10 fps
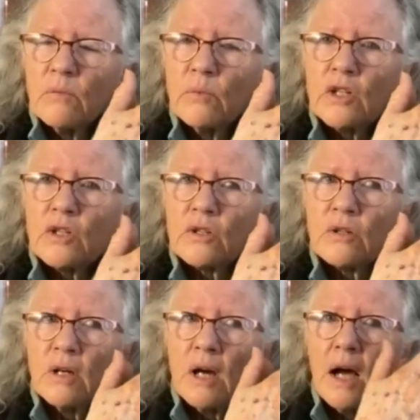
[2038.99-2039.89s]
which
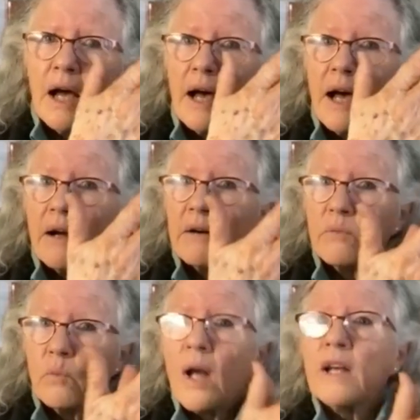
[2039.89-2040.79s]
are
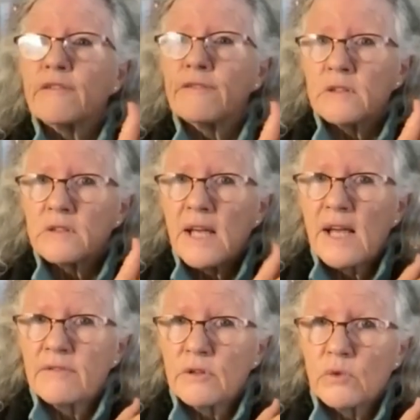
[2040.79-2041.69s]
wonderful to
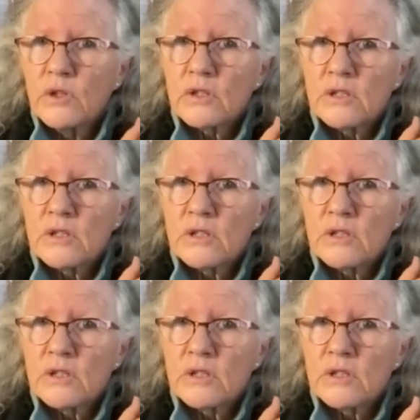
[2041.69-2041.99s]
have your work